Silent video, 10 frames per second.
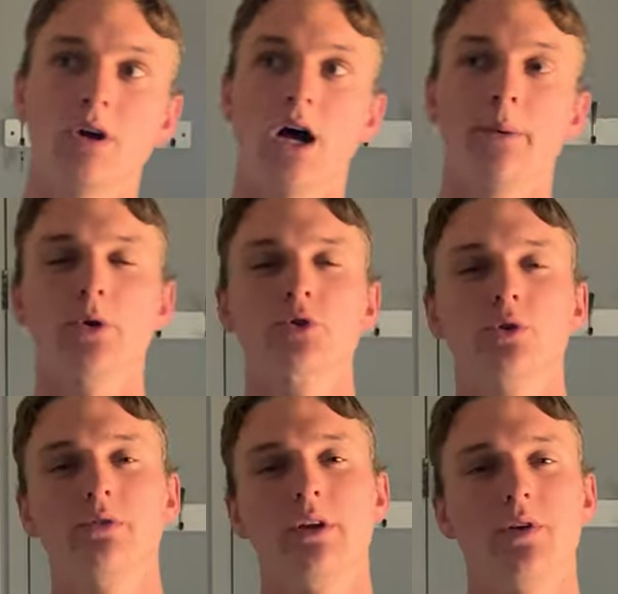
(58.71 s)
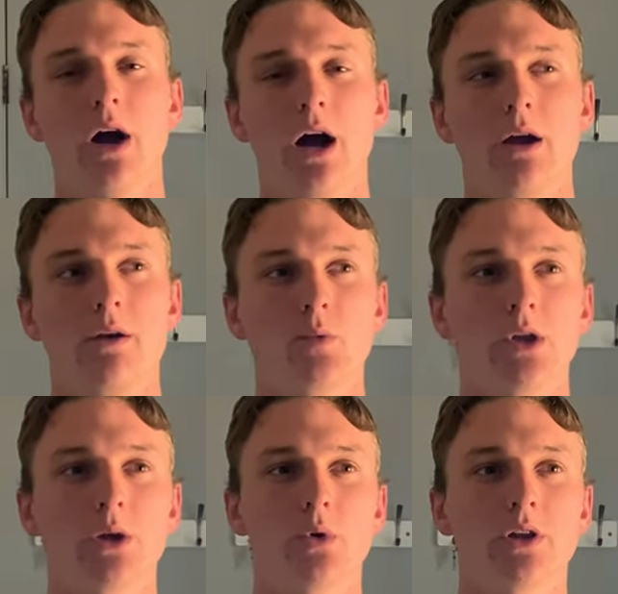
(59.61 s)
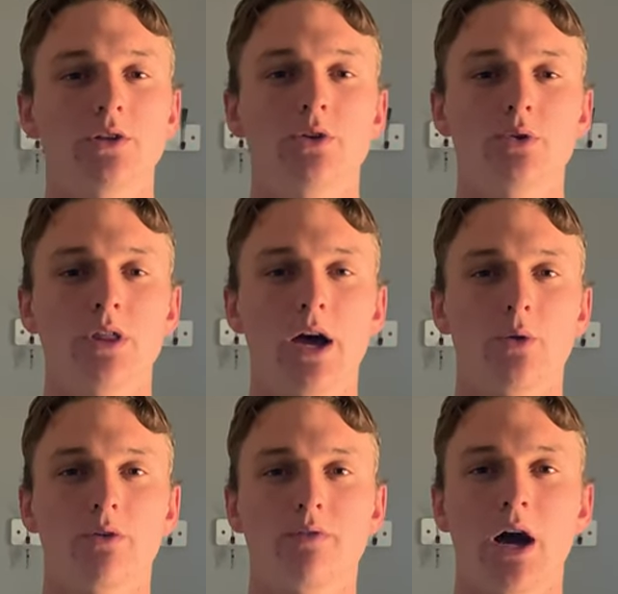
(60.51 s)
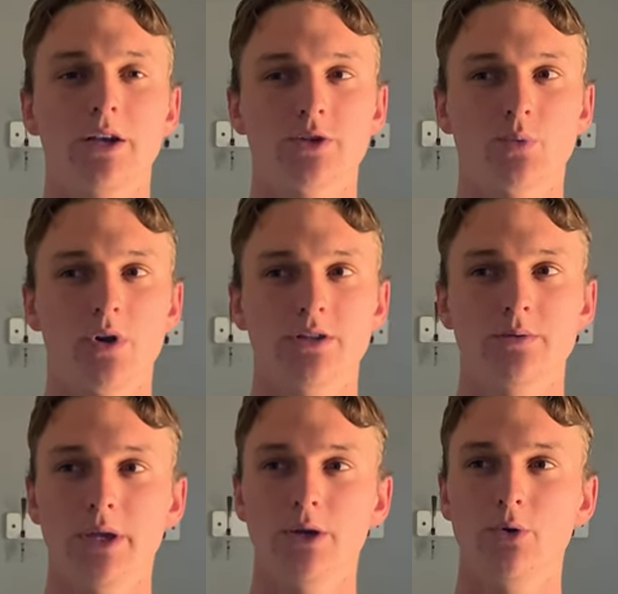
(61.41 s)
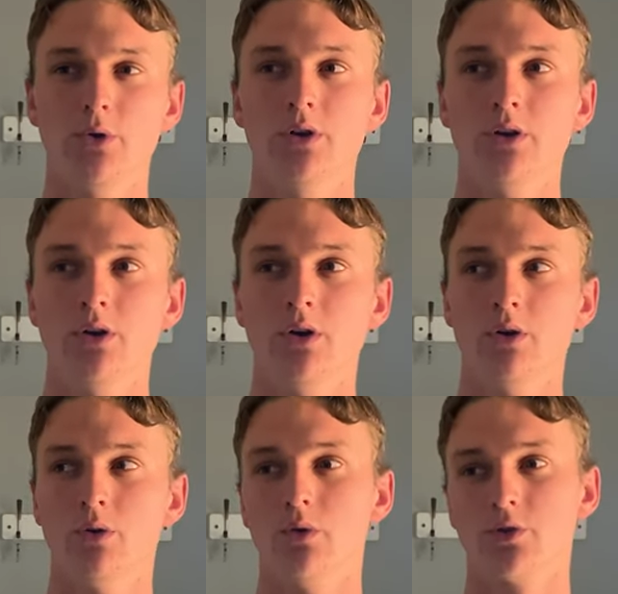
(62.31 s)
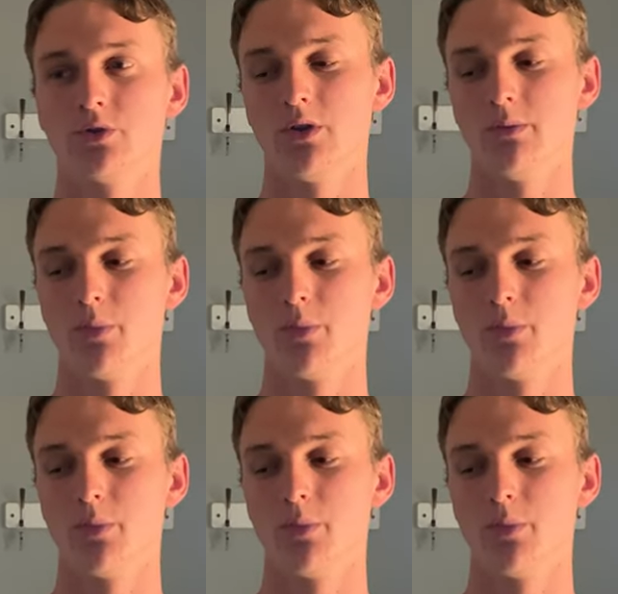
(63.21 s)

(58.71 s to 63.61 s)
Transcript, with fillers: I'm not sure if even I really wanted to do that or if I just wanted to be good or show the